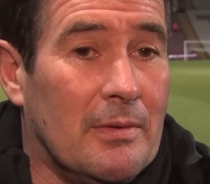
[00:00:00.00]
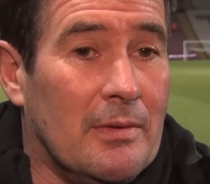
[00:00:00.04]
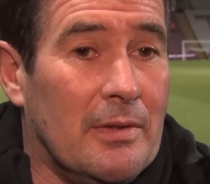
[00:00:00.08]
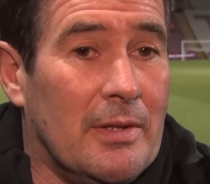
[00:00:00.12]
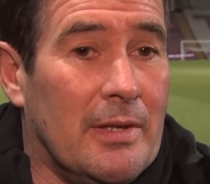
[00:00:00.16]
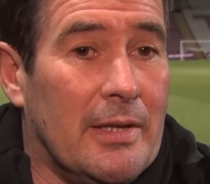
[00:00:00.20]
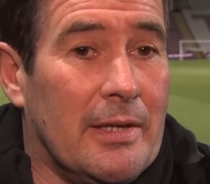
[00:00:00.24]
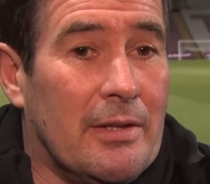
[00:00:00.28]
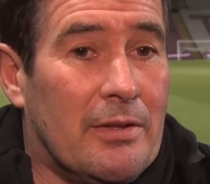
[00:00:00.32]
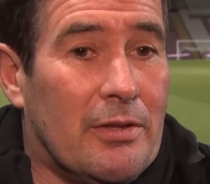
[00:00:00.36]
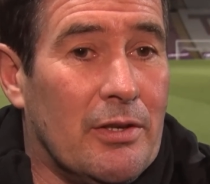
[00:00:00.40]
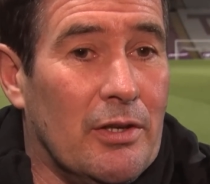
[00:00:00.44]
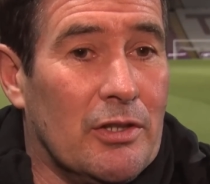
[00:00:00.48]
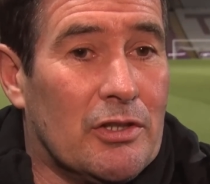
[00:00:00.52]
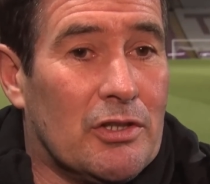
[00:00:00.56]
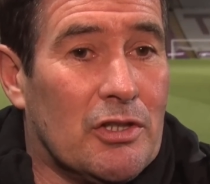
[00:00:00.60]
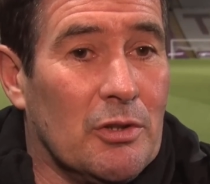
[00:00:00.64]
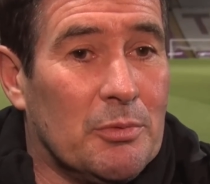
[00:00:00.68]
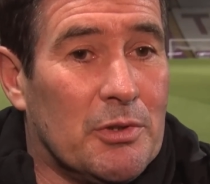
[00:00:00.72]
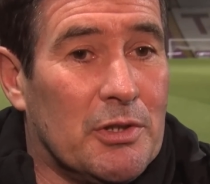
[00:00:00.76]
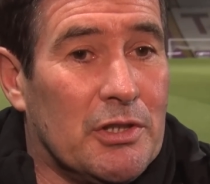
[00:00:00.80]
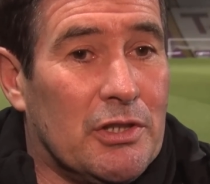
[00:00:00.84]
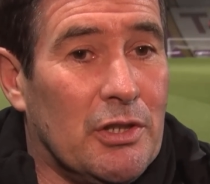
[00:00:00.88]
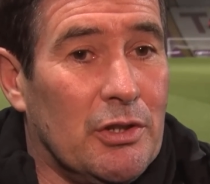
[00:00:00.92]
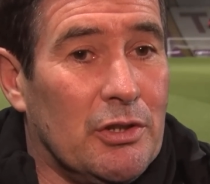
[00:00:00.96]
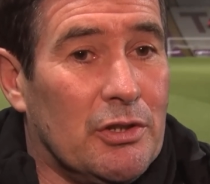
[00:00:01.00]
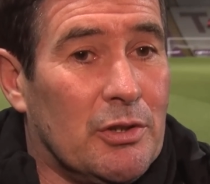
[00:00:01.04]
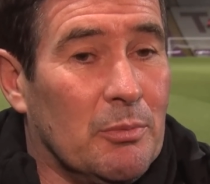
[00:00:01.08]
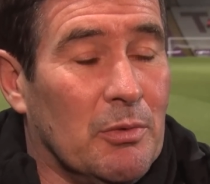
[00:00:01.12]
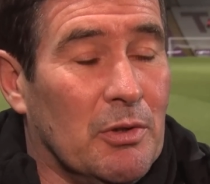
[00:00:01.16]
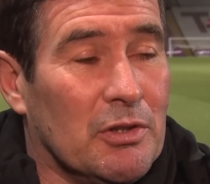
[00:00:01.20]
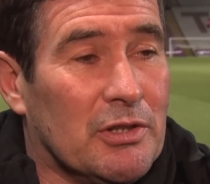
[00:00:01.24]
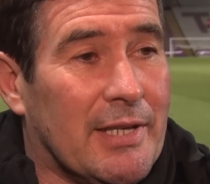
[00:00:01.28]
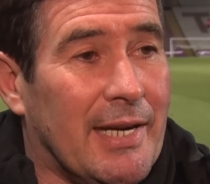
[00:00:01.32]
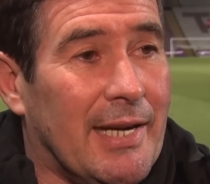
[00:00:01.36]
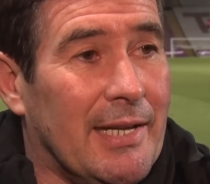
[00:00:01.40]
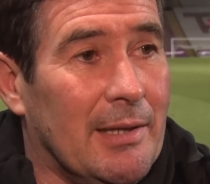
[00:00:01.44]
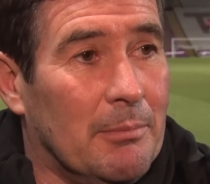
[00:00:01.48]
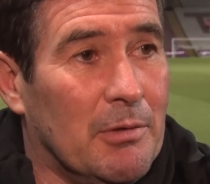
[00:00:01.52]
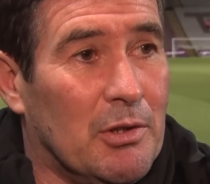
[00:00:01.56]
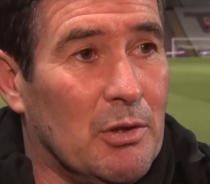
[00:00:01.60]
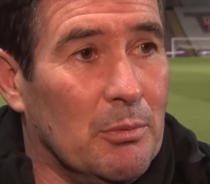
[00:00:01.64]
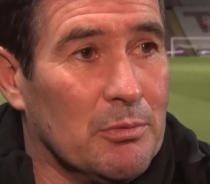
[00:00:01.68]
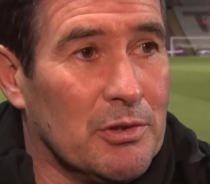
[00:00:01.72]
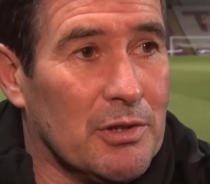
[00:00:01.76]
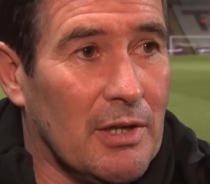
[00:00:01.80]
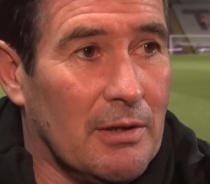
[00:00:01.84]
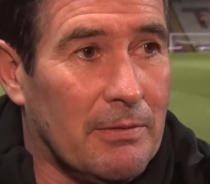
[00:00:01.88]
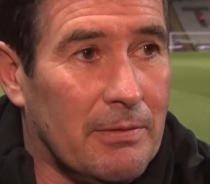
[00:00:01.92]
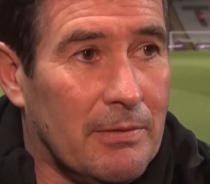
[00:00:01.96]
the third substitution, once Callum
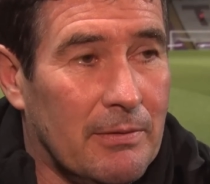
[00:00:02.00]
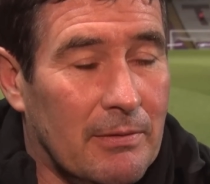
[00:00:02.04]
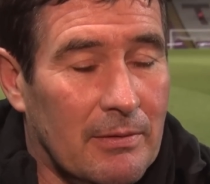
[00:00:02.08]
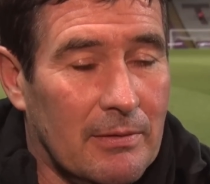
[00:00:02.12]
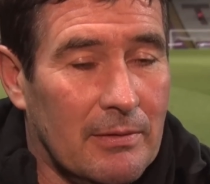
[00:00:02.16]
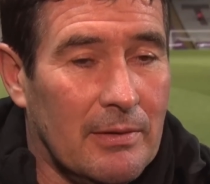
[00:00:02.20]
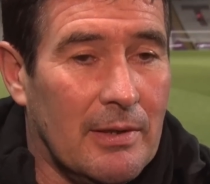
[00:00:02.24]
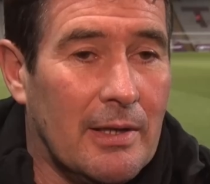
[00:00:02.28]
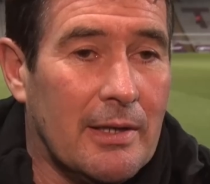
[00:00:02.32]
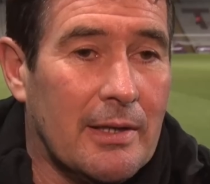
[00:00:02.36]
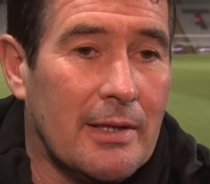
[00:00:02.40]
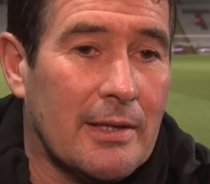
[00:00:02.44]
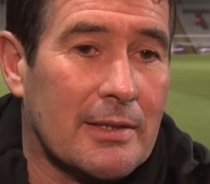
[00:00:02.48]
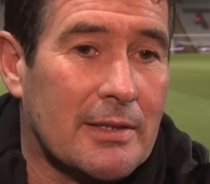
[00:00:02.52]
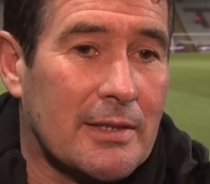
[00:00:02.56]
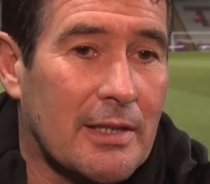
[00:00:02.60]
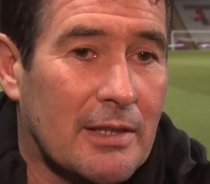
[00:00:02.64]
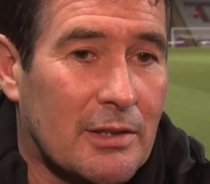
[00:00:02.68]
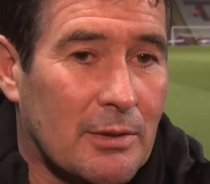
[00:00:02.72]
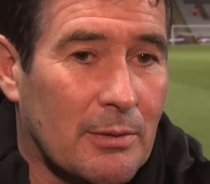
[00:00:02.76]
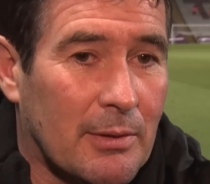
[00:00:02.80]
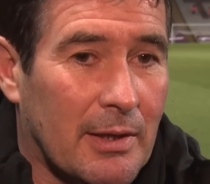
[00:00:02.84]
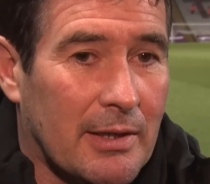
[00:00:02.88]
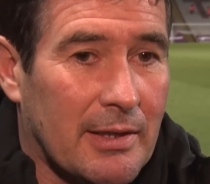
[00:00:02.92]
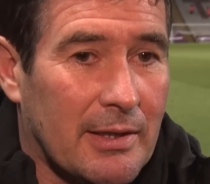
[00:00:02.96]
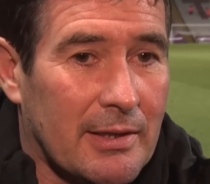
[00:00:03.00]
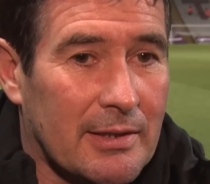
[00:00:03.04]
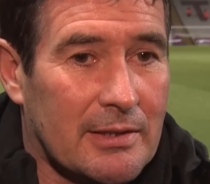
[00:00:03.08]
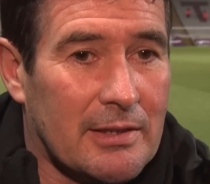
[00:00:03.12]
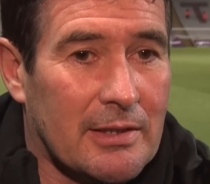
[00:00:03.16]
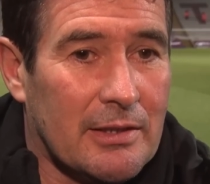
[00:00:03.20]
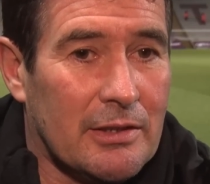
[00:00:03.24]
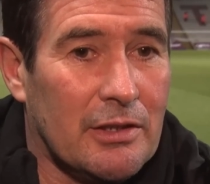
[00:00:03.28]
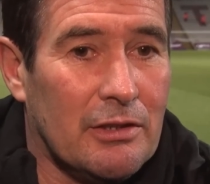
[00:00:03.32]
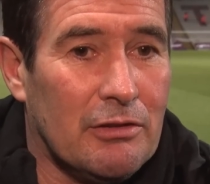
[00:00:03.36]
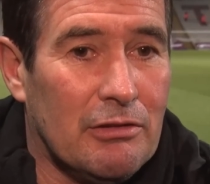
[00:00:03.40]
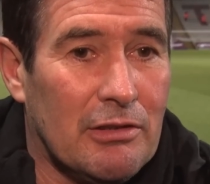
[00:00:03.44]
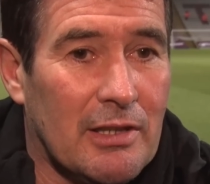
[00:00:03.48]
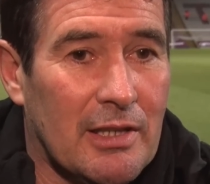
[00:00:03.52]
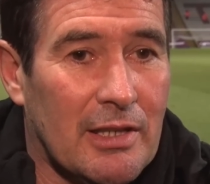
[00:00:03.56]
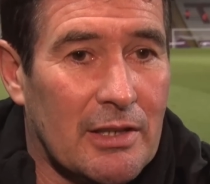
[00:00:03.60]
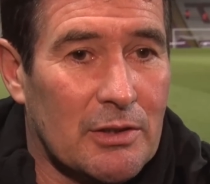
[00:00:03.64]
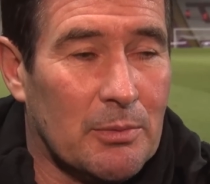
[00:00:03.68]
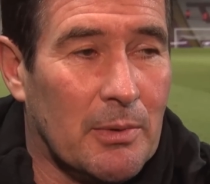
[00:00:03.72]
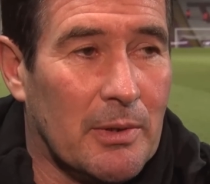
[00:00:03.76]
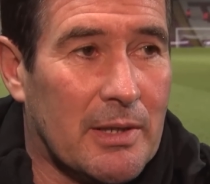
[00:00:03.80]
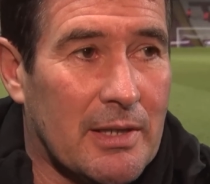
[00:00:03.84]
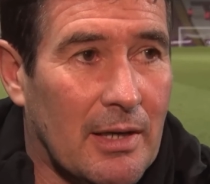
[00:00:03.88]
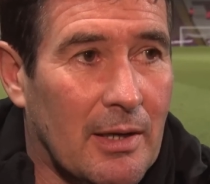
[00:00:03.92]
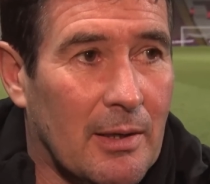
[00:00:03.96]
comes off, and I said to Andy, I said, you
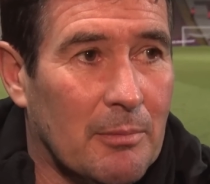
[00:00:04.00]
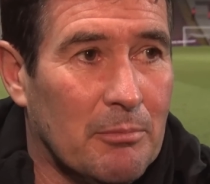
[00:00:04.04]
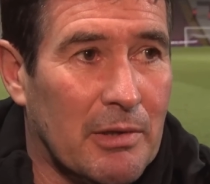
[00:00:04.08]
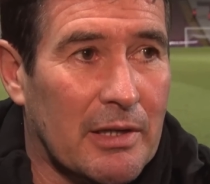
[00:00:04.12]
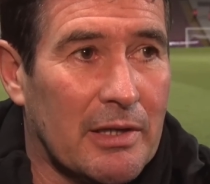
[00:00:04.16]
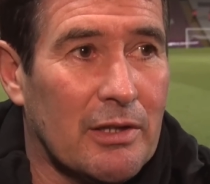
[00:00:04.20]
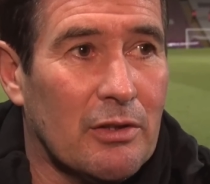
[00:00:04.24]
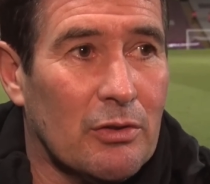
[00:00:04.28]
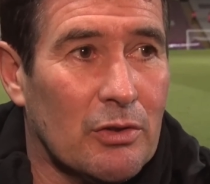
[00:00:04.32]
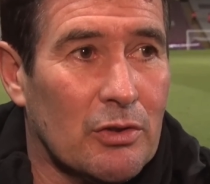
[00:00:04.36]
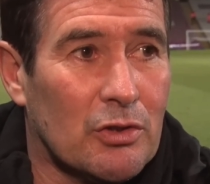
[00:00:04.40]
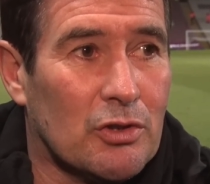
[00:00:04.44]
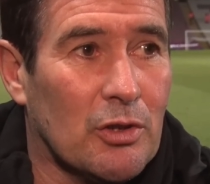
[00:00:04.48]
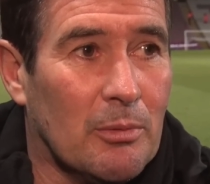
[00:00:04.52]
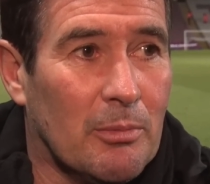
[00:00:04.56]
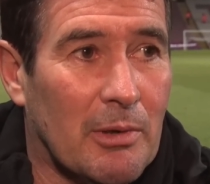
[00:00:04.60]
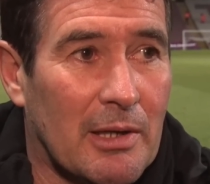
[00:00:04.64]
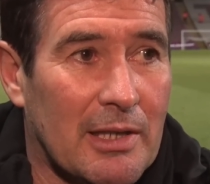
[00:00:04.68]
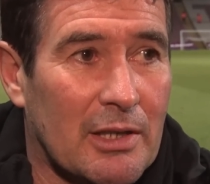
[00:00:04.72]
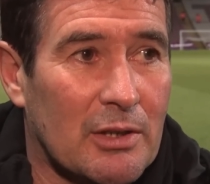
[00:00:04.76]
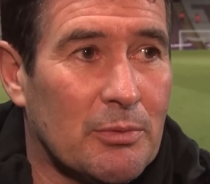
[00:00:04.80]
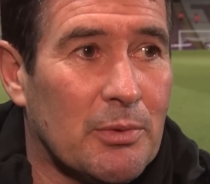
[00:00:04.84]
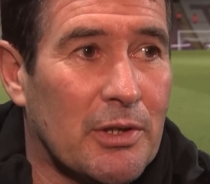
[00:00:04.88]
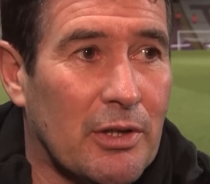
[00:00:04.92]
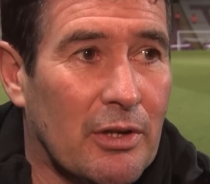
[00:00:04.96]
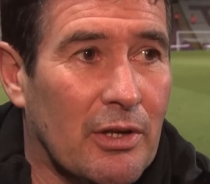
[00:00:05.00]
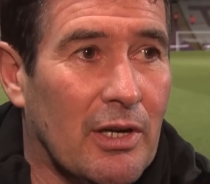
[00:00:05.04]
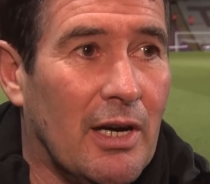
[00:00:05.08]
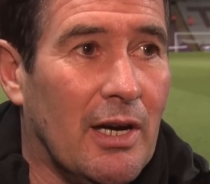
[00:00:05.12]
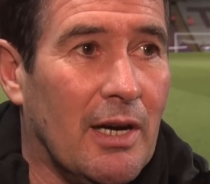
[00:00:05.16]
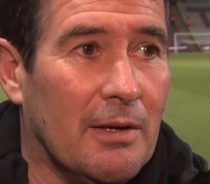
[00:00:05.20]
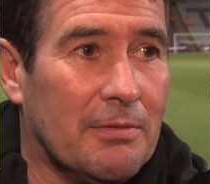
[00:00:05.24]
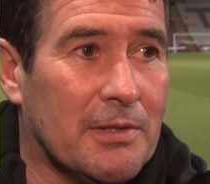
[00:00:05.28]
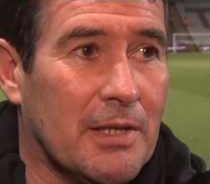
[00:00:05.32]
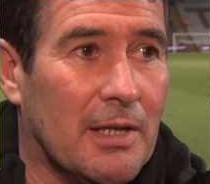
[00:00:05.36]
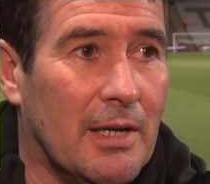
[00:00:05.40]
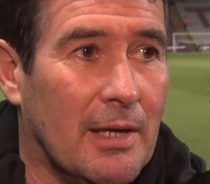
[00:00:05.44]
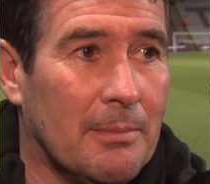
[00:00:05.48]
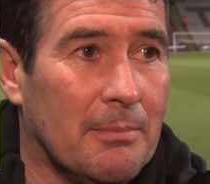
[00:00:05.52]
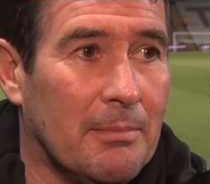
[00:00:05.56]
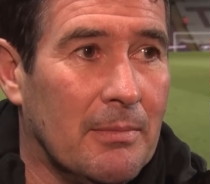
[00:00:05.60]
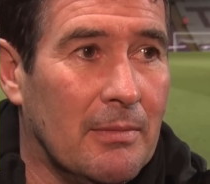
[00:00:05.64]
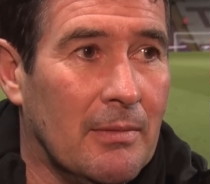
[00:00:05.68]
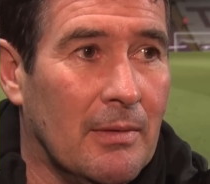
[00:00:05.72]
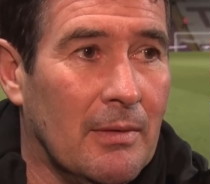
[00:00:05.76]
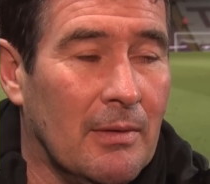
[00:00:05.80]
realise we can't bring another sub unless we do it at half time.